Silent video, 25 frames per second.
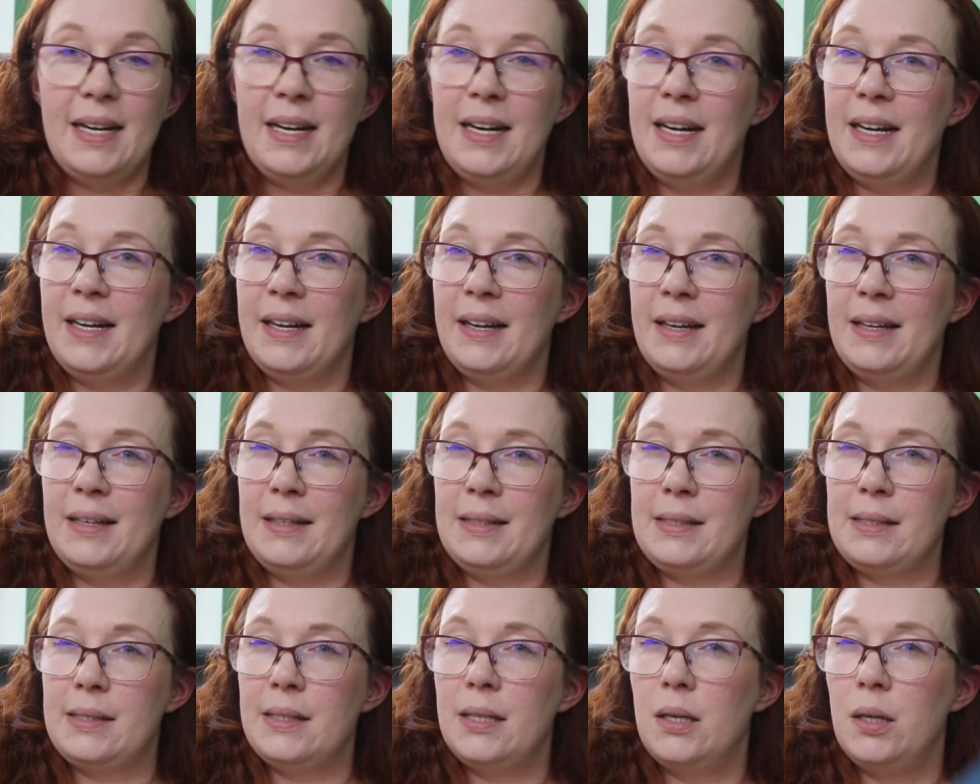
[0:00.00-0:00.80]
I
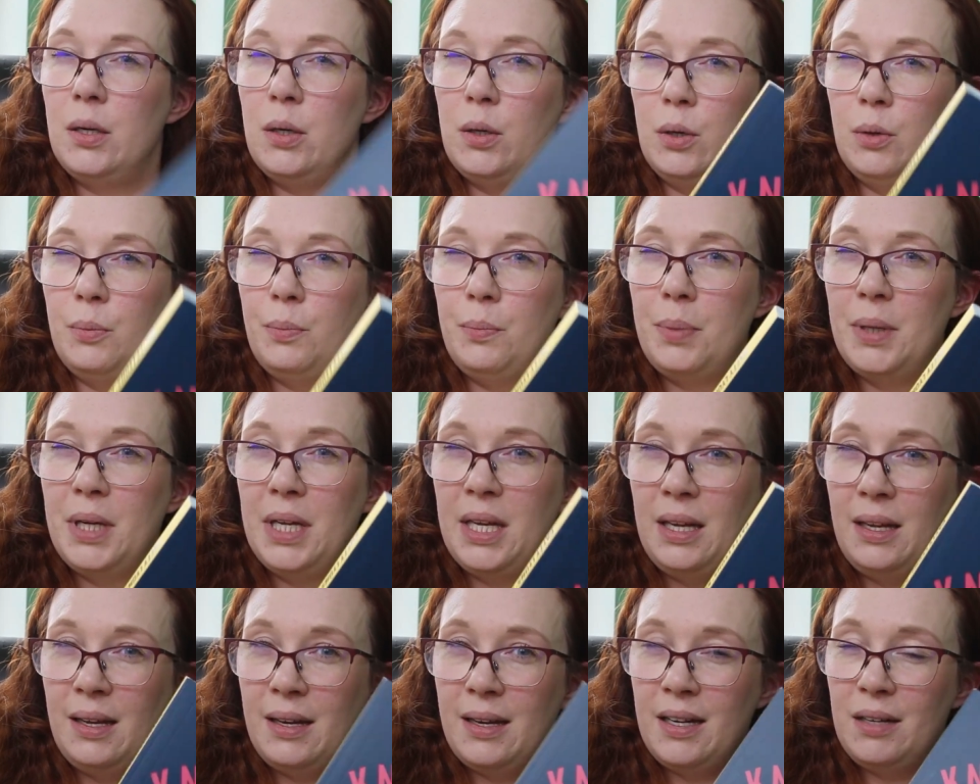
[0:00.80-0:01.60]
guess,
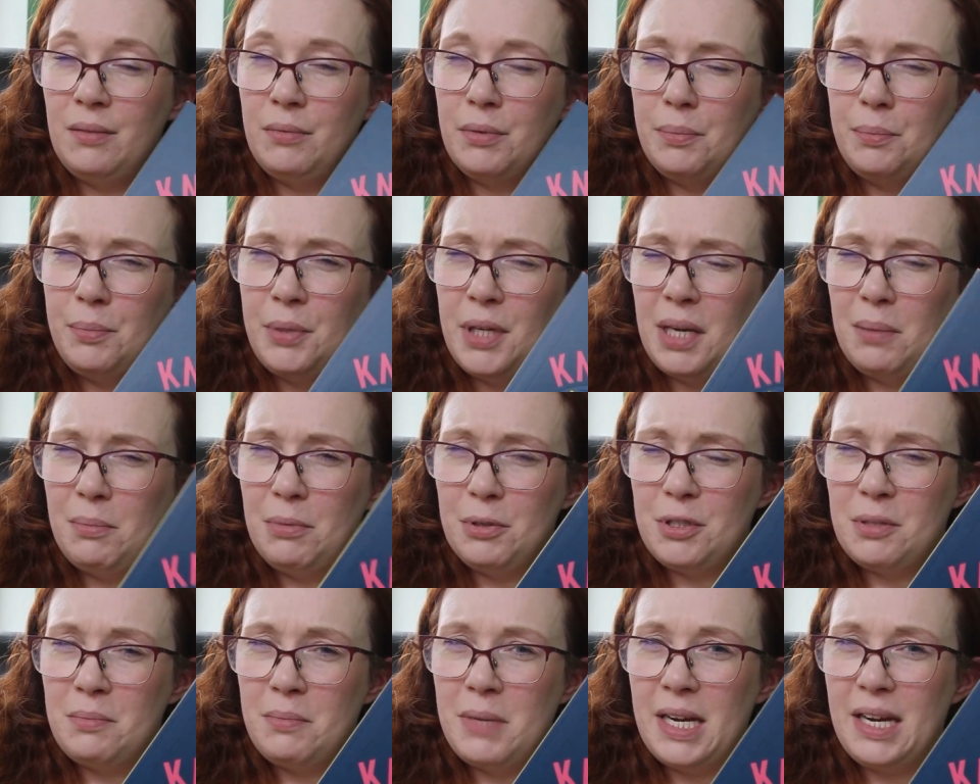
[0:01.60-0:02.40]
hoping I would be able
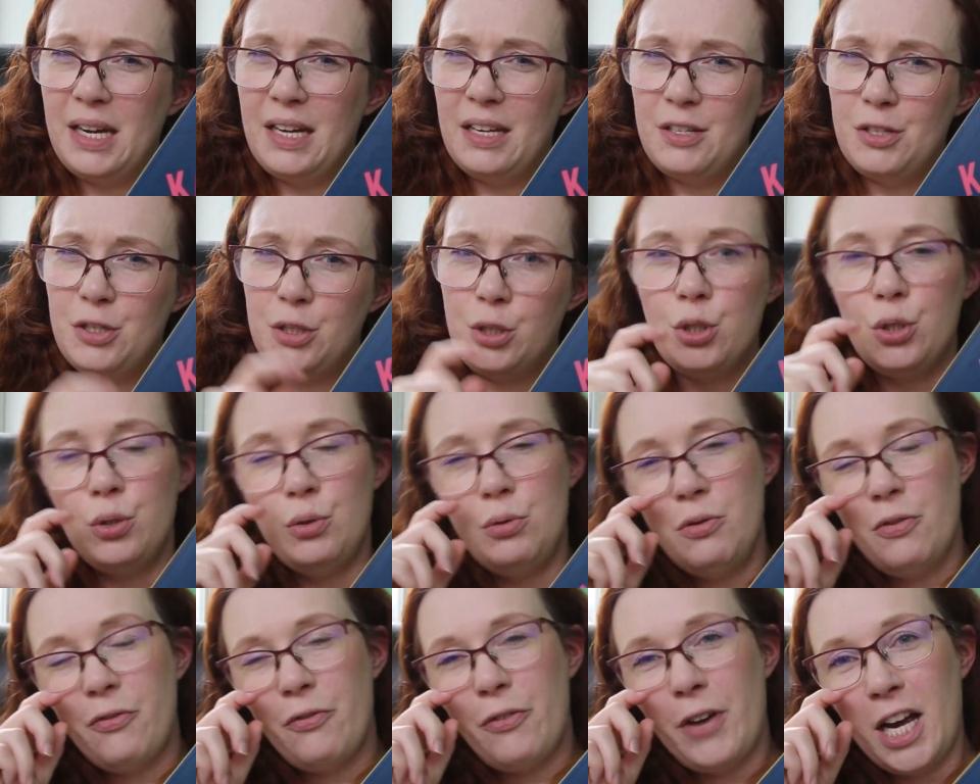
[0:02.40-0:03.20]
to make it
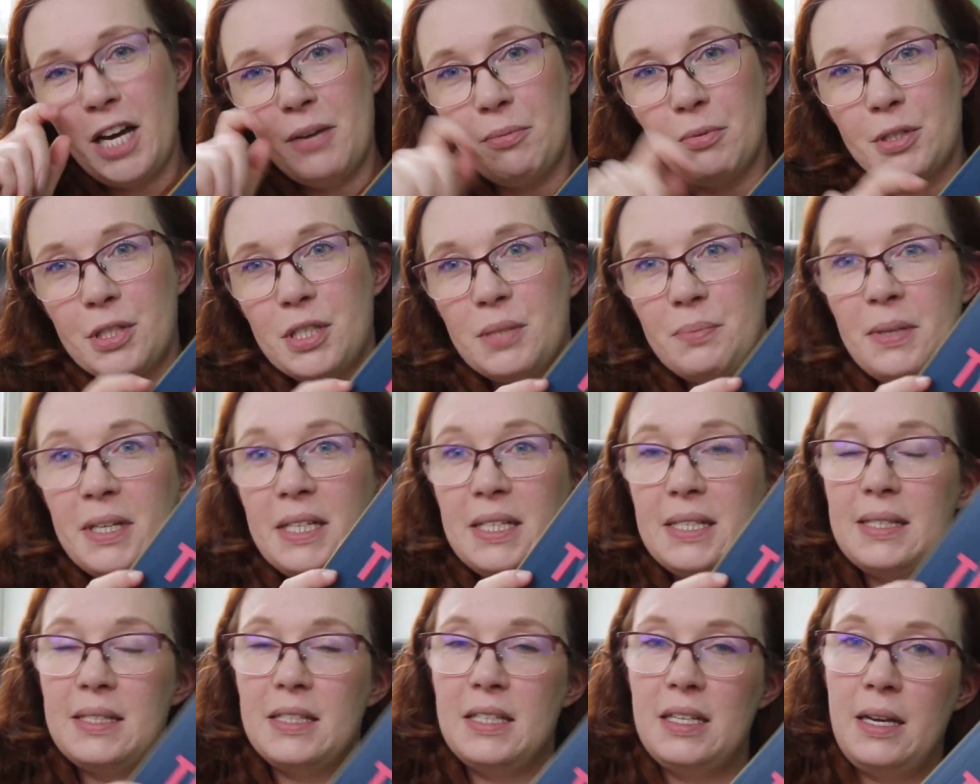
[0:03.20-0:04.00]
to Fiber
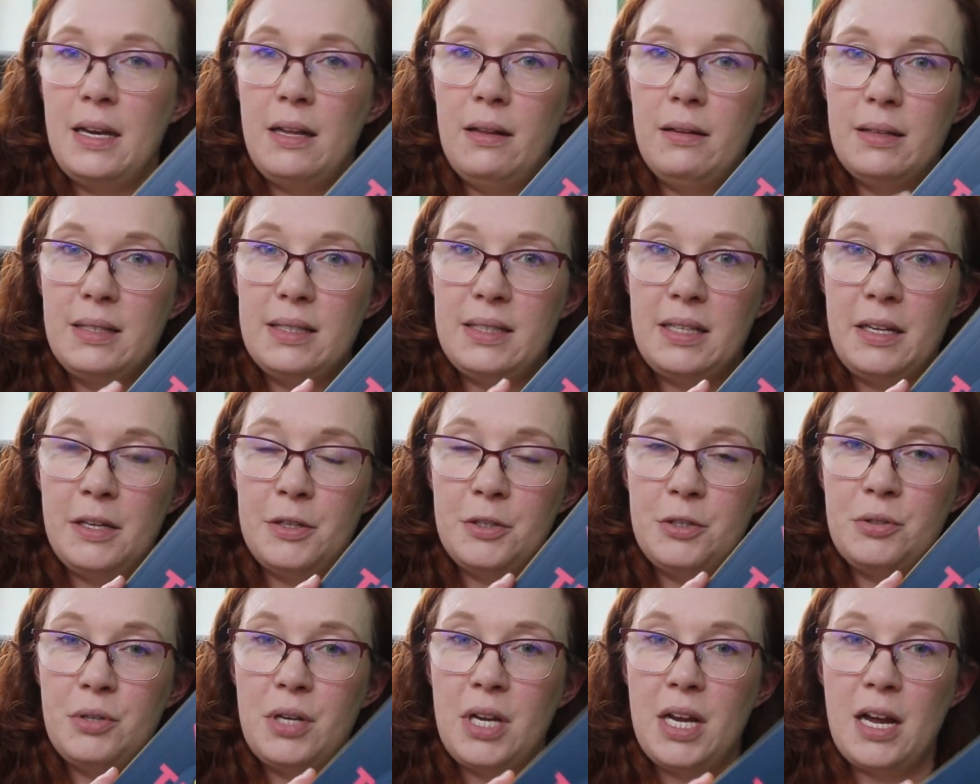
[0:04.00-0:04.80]
Space in
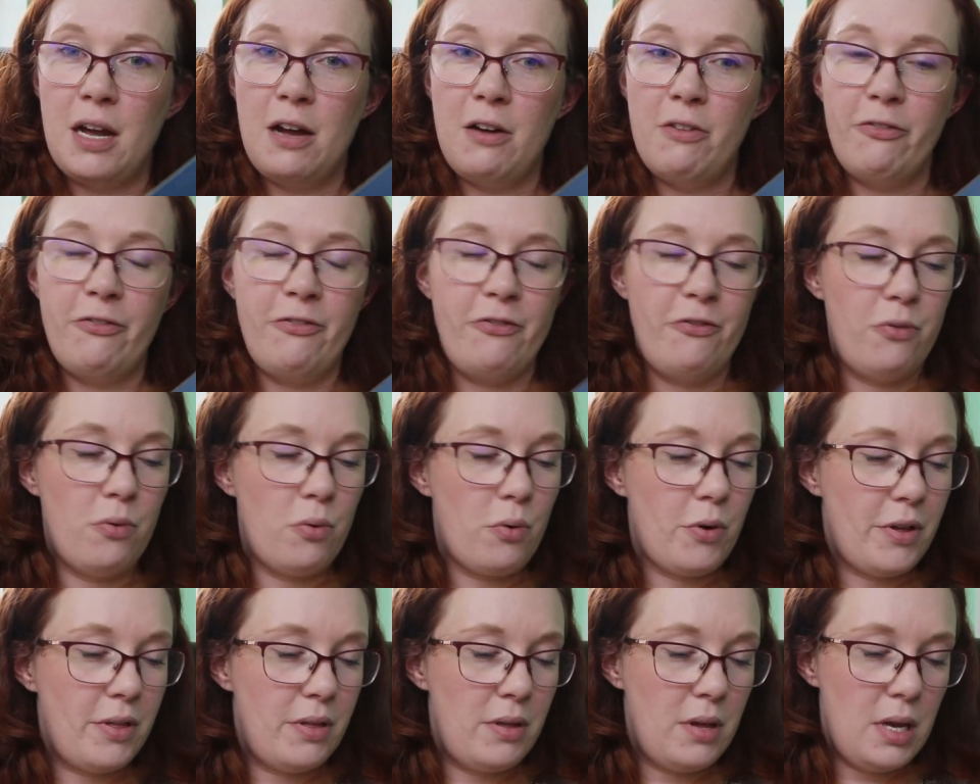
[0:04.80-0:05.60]
Alexandria
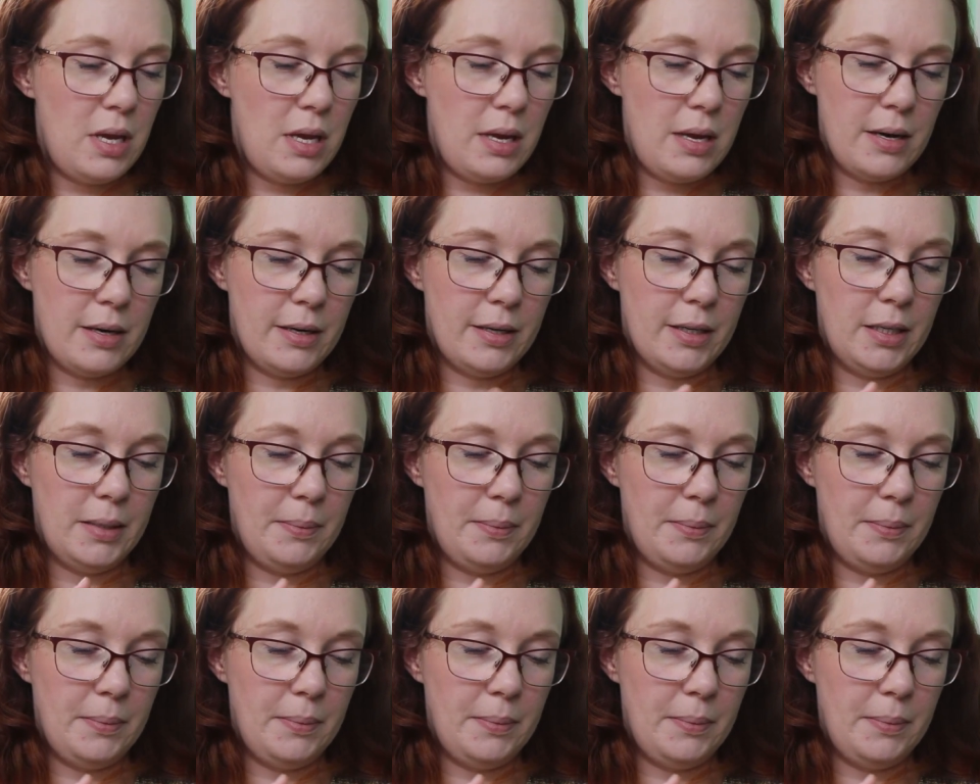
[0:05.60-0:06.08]
for the